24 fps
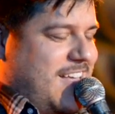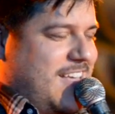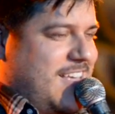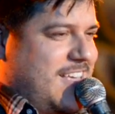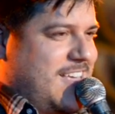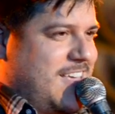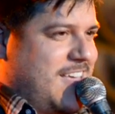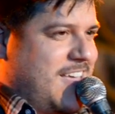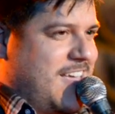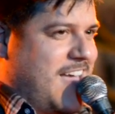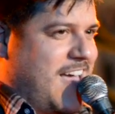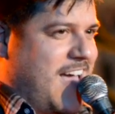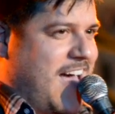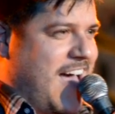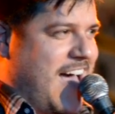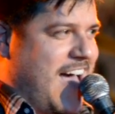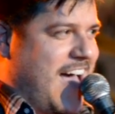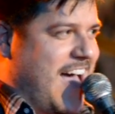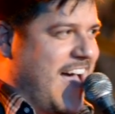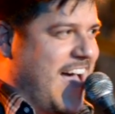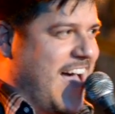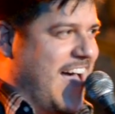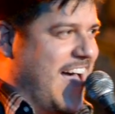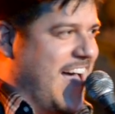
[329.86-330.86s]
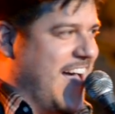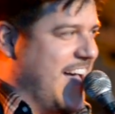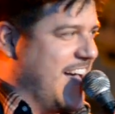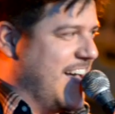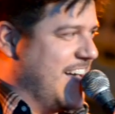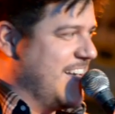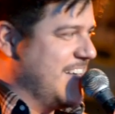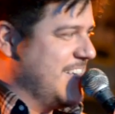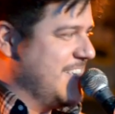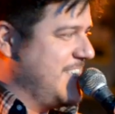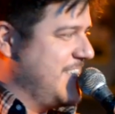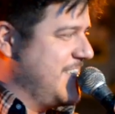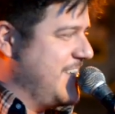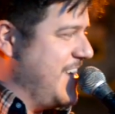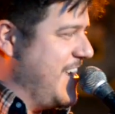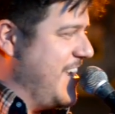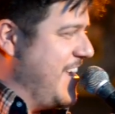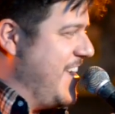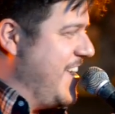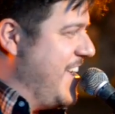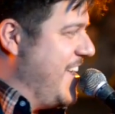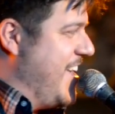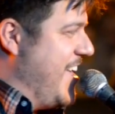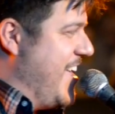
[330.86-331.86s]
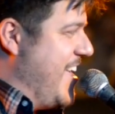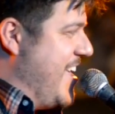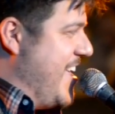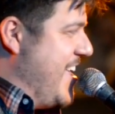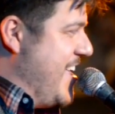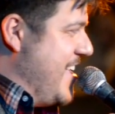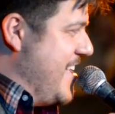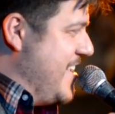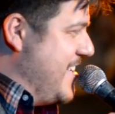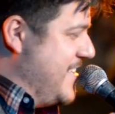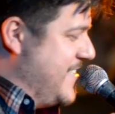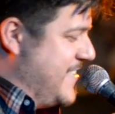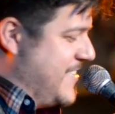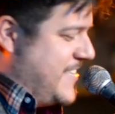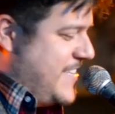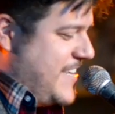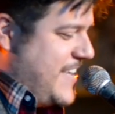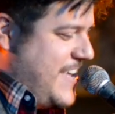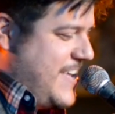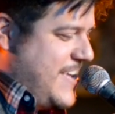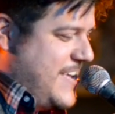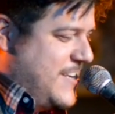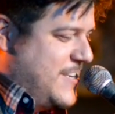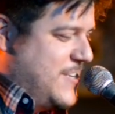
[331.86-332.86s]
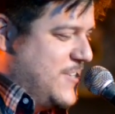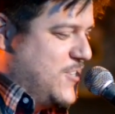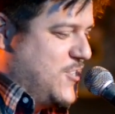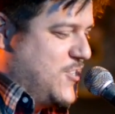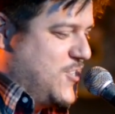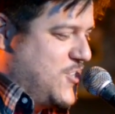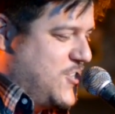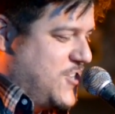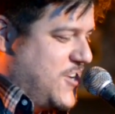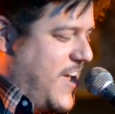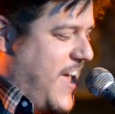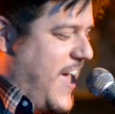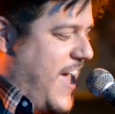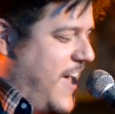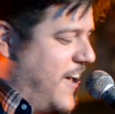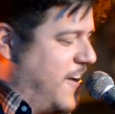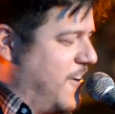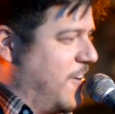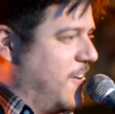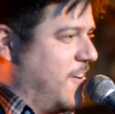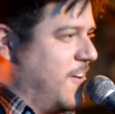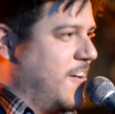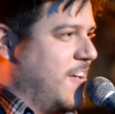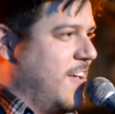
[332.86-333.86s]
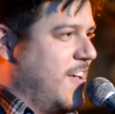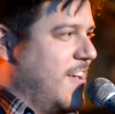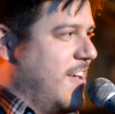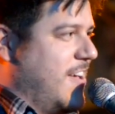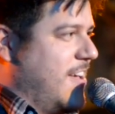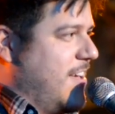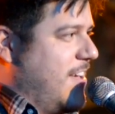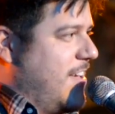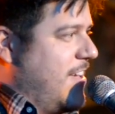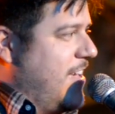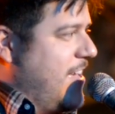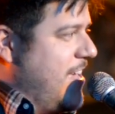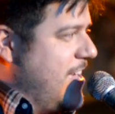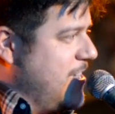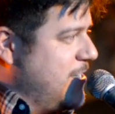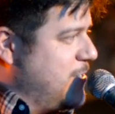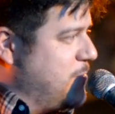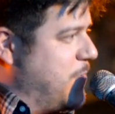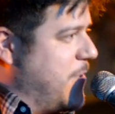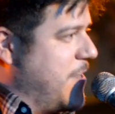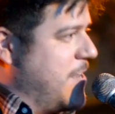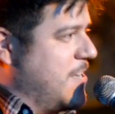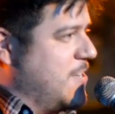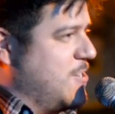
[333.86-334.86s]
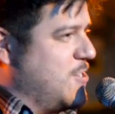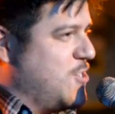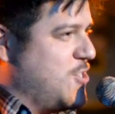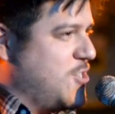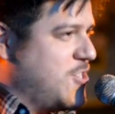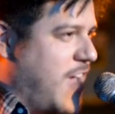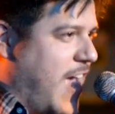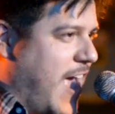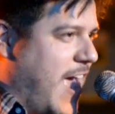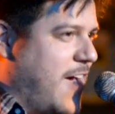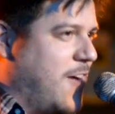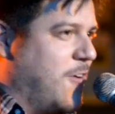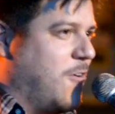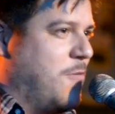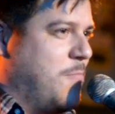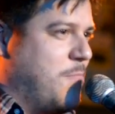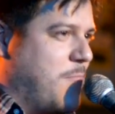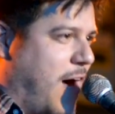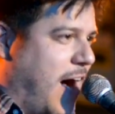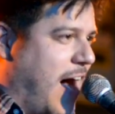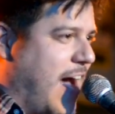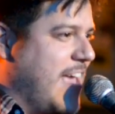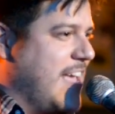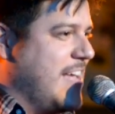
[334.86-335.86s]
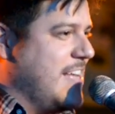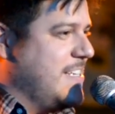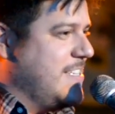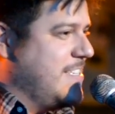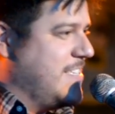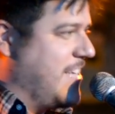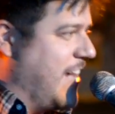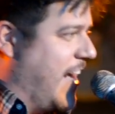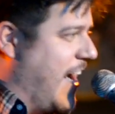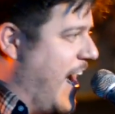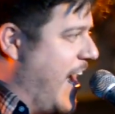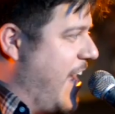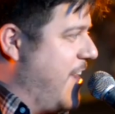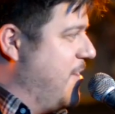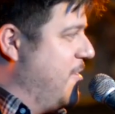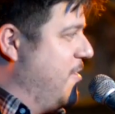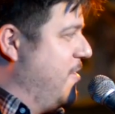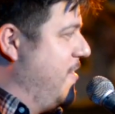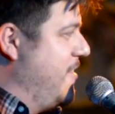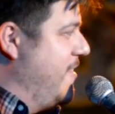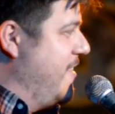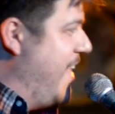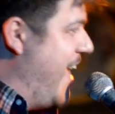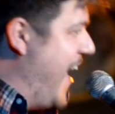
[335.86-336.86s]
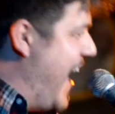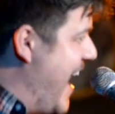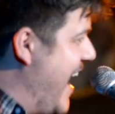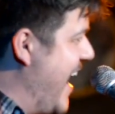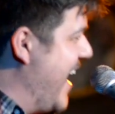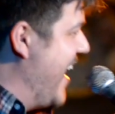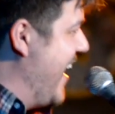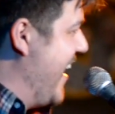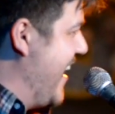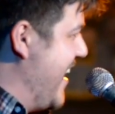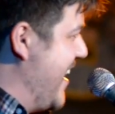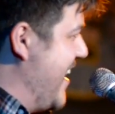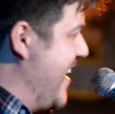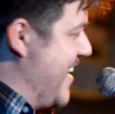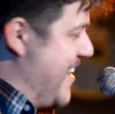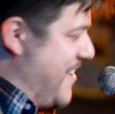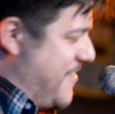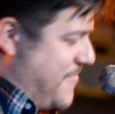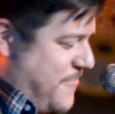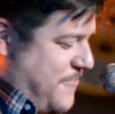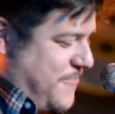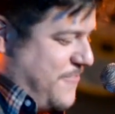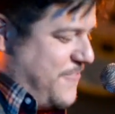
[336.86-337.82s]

"Yes, he is in jail. He's been in jail my entire life."